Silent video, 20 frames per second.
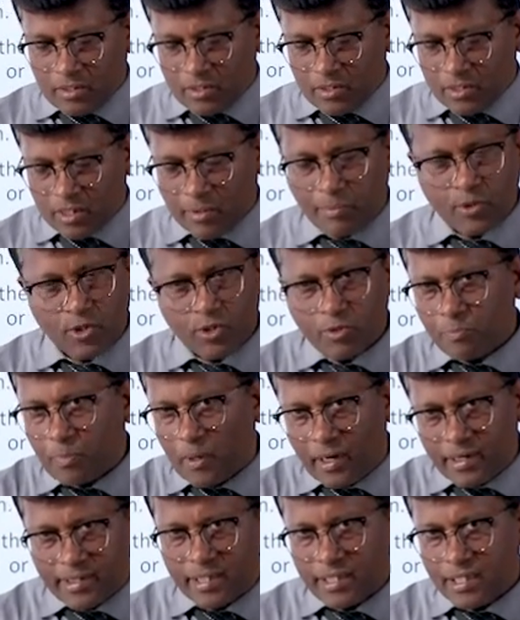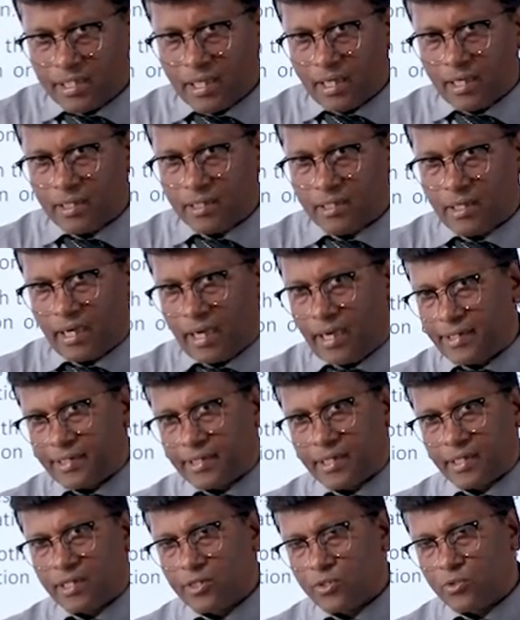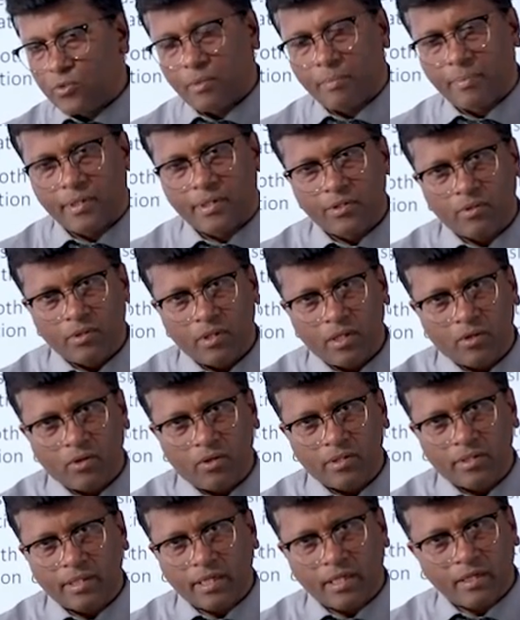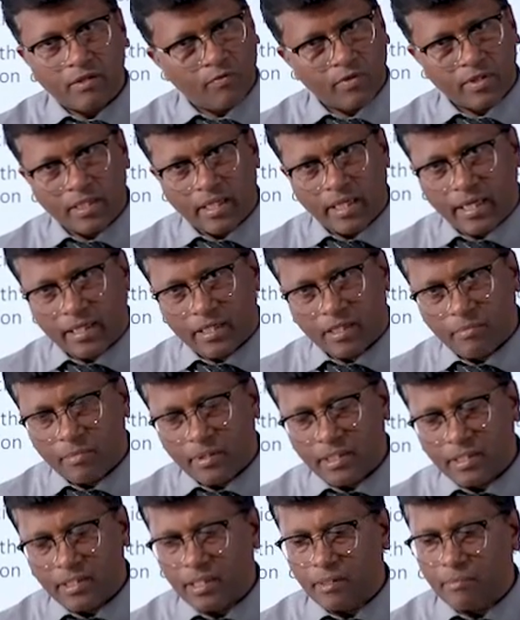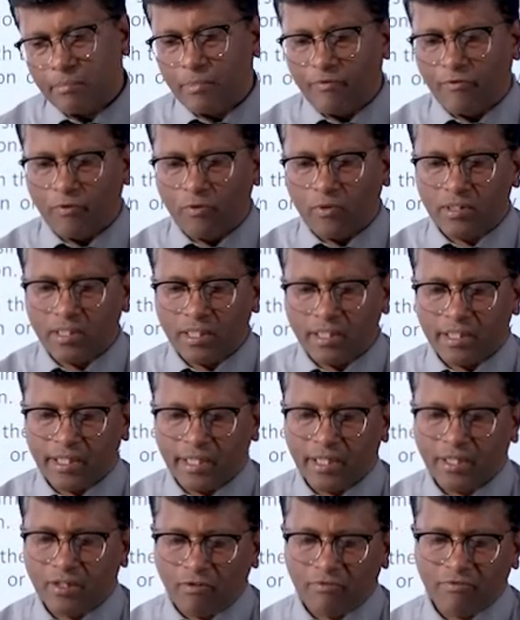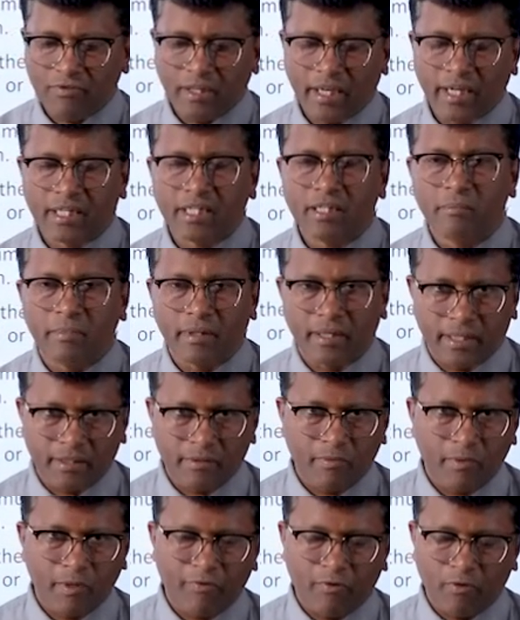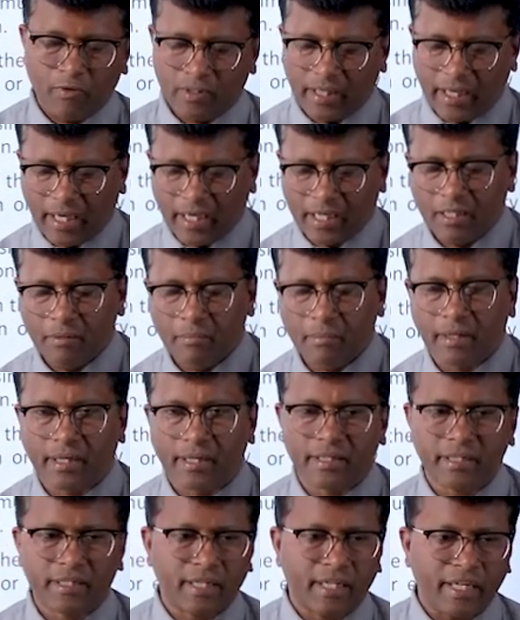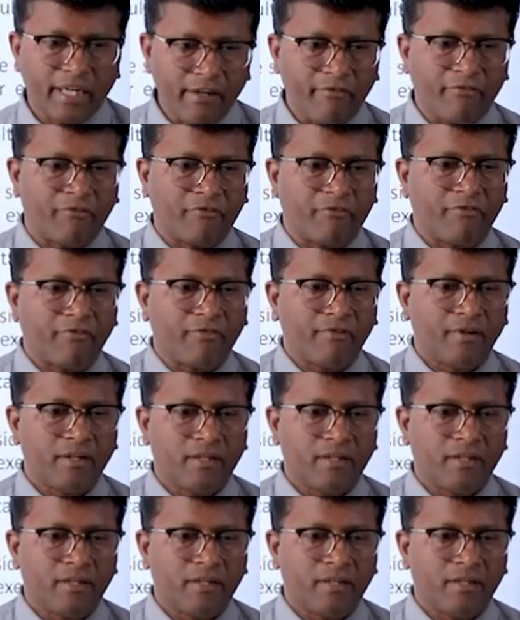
Suppose parties are entering into a particular contract with the agreement, and before the date of the agreement, if